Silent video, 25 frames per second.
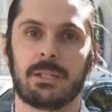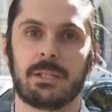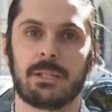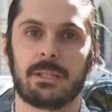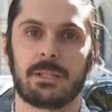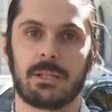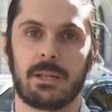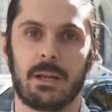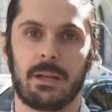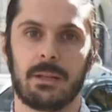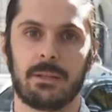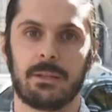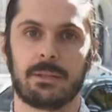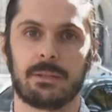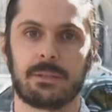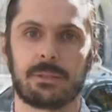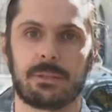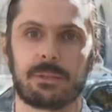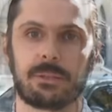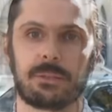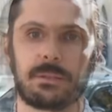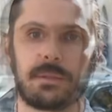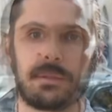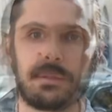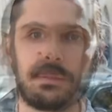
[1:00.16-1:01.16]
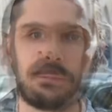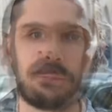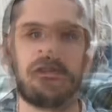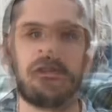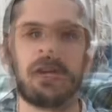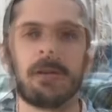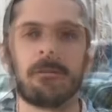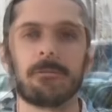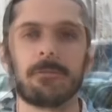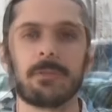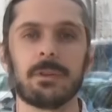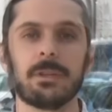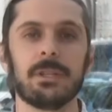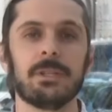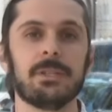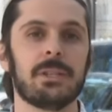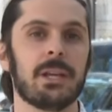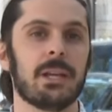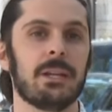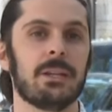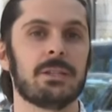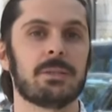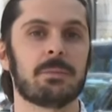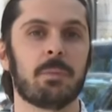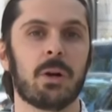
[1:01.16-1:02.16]
into silence. Jeffries
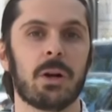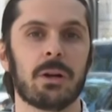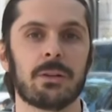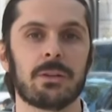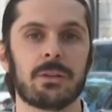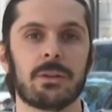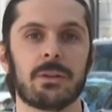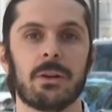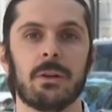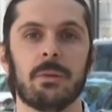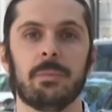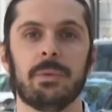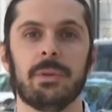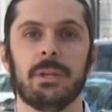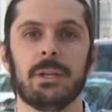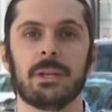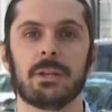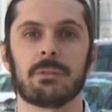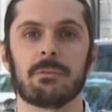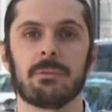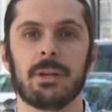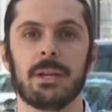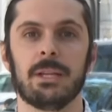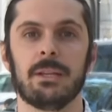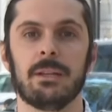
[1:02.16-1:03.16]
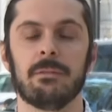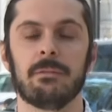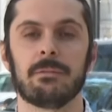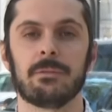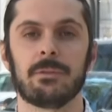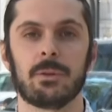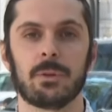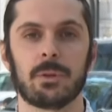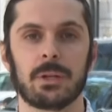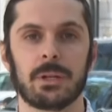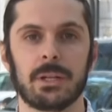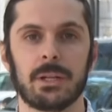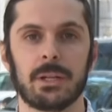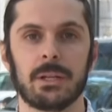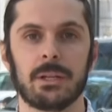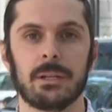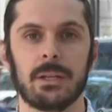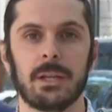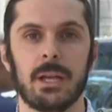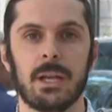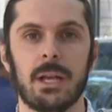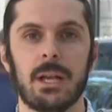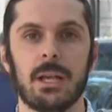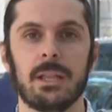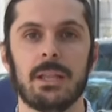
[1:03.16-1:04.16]
and his partner are being arraigned in Florida.
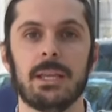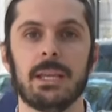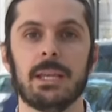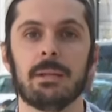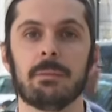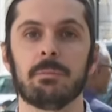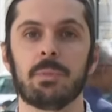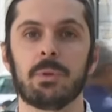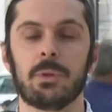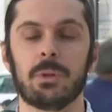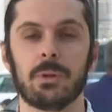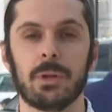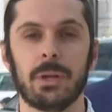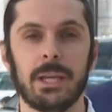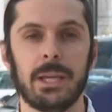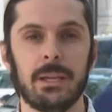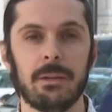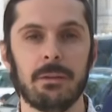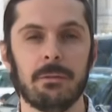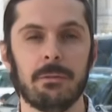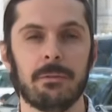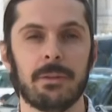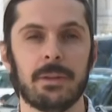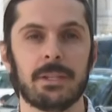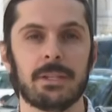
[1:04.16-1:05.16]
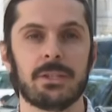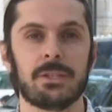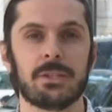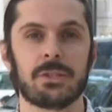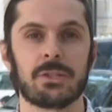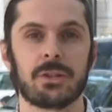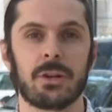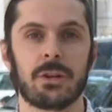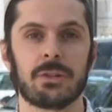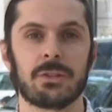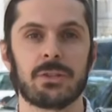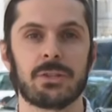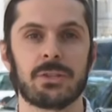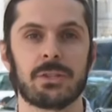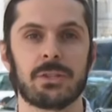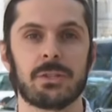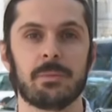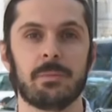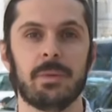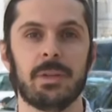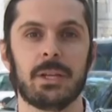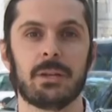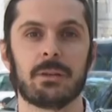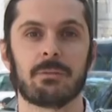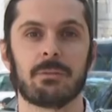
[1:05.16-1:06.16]
The employee who faces charges is
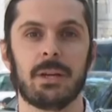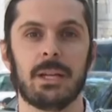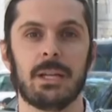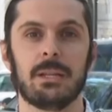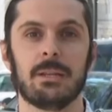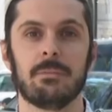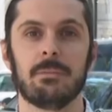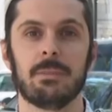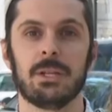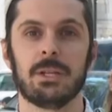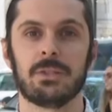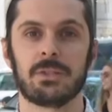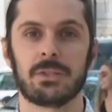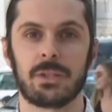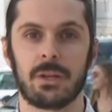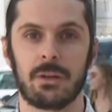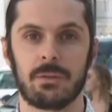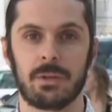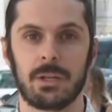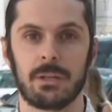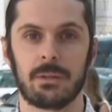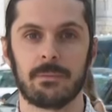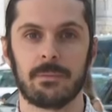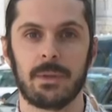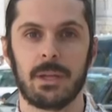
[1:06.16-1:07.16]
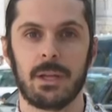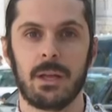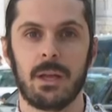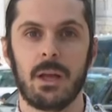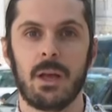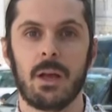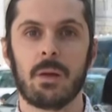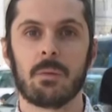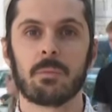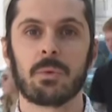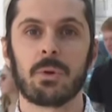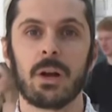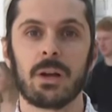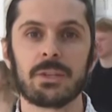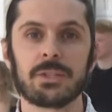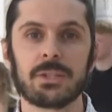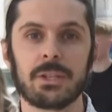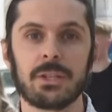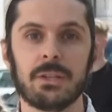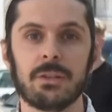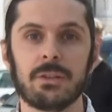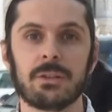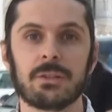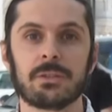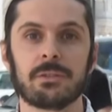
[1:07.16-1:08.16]
being arraigned in Minnesota.
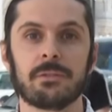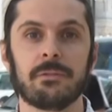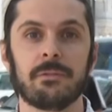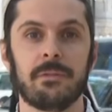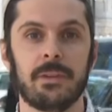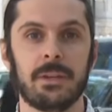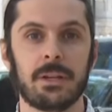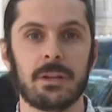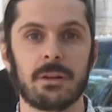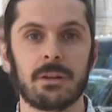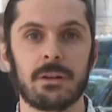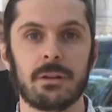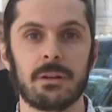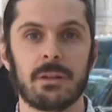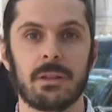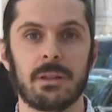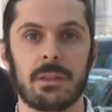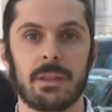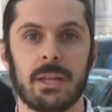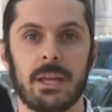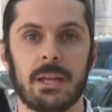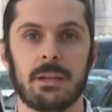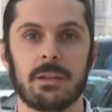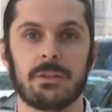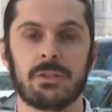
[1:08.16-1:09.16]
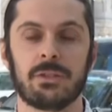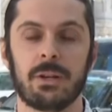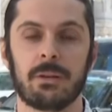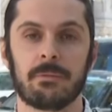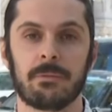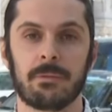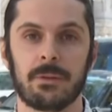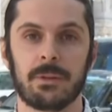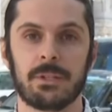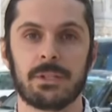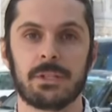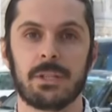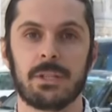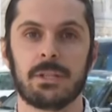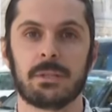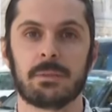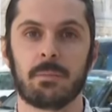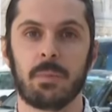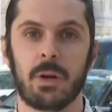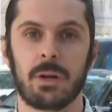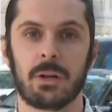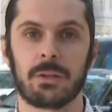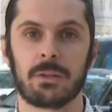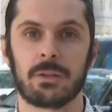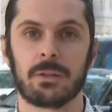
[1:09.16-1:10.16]
Prosecutors fear that Jeffries and his
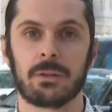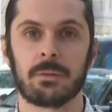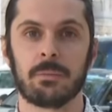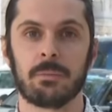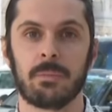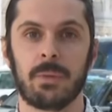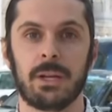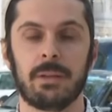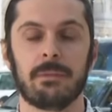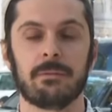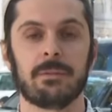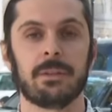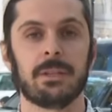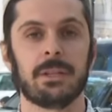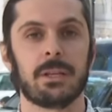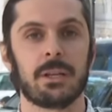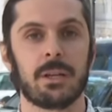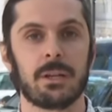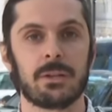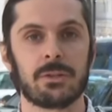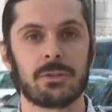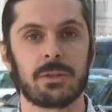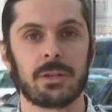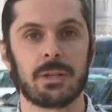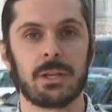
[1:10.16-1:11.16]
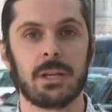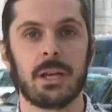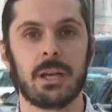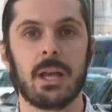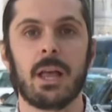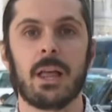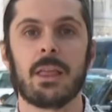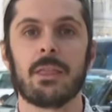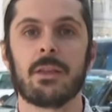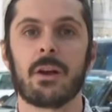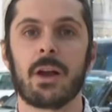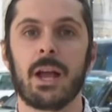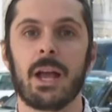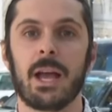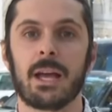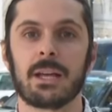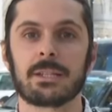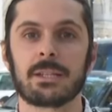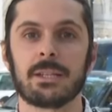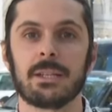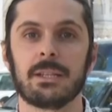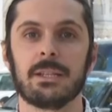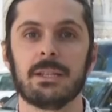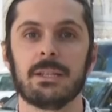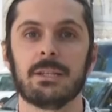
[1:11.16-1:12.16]
partner might flee the country. They're
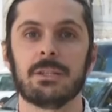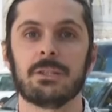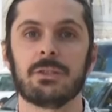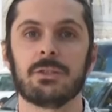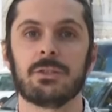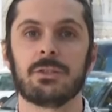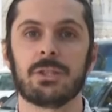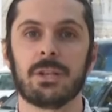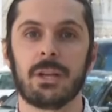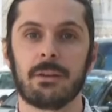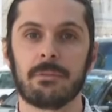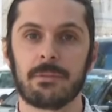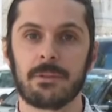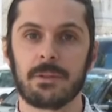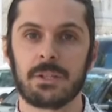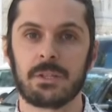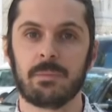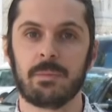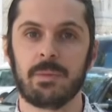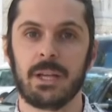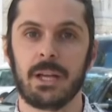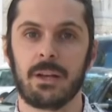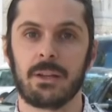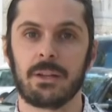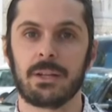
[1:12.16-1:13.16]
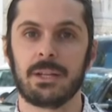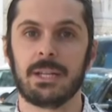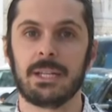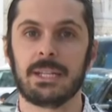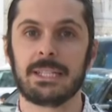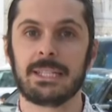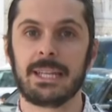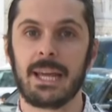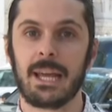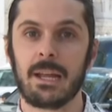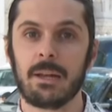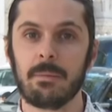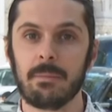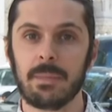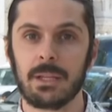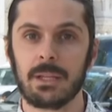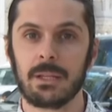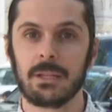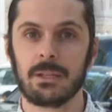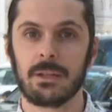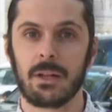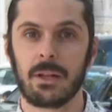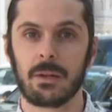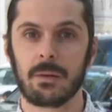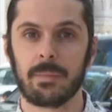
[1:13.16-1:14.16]
asking that Jeffries be held on a $10
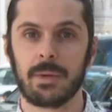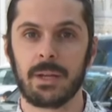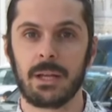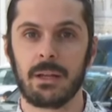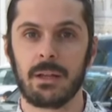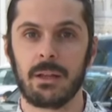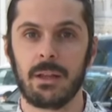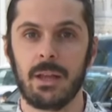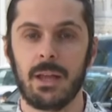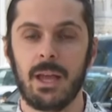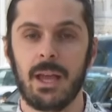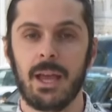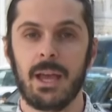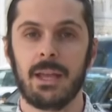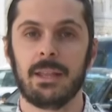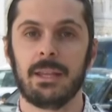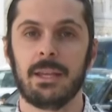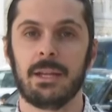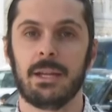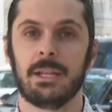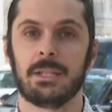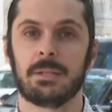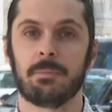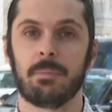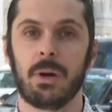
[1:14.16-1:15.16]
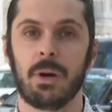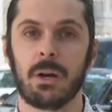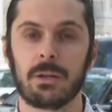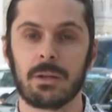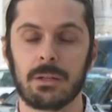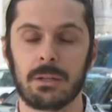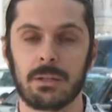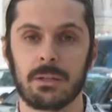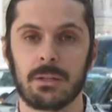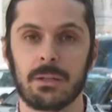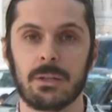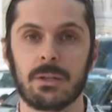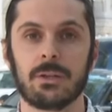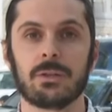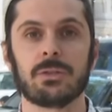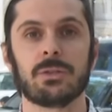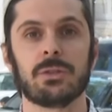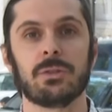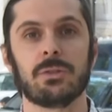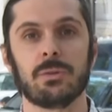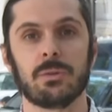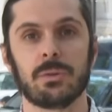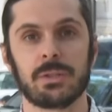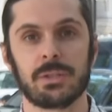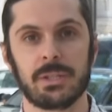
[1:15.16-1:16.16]
million bail and that his partner, who's
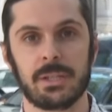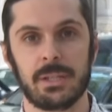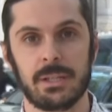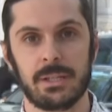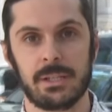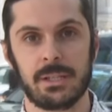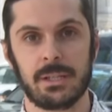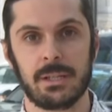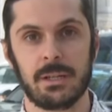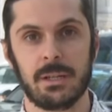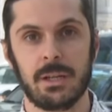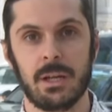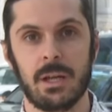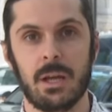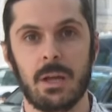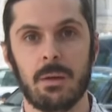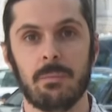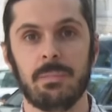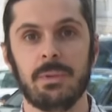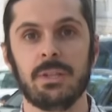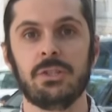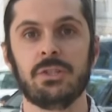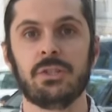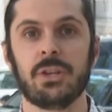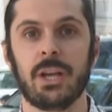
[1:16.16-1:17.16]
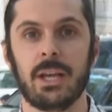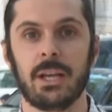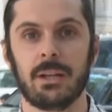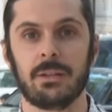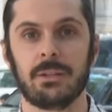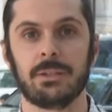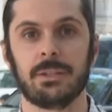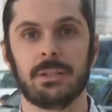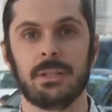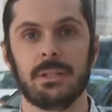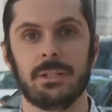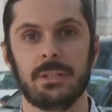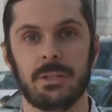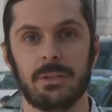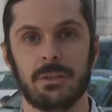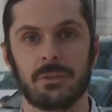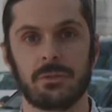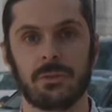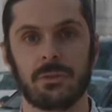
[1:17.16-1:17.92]
a dual citizen, be jailed until